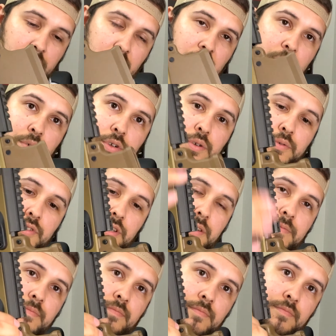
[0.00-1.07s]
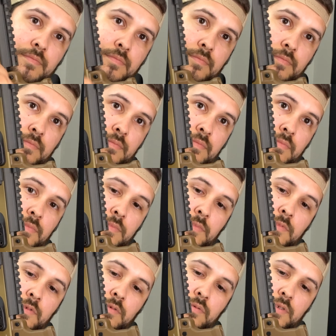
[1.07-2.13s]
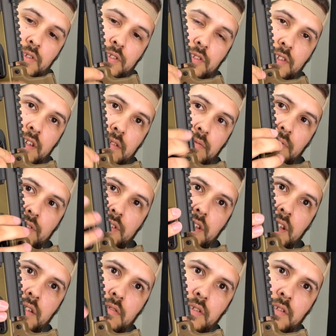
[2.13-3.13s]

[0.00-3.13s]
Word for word: And we're Gucci. Where's this at? Where's it at?